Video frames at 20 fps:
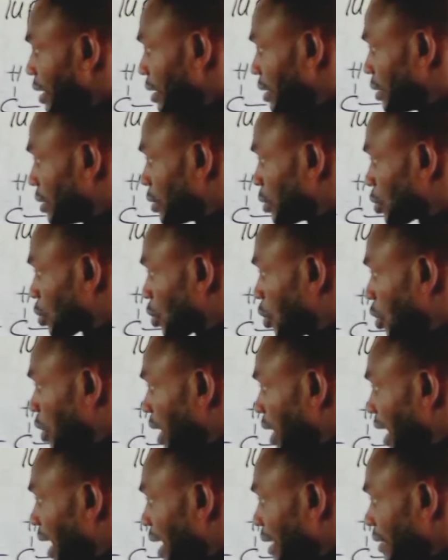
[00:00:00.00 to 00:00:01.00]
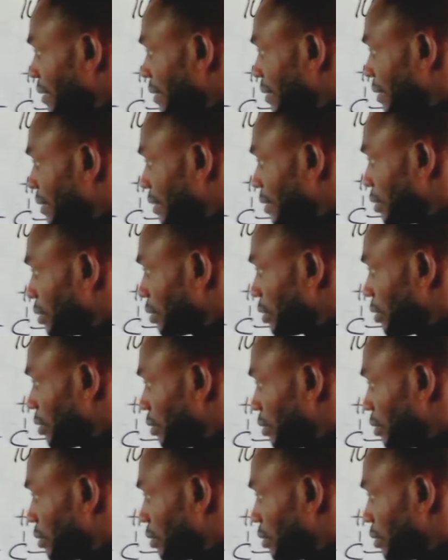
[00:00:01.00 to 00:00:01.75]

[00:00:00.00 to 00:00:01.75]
it is called ethyl.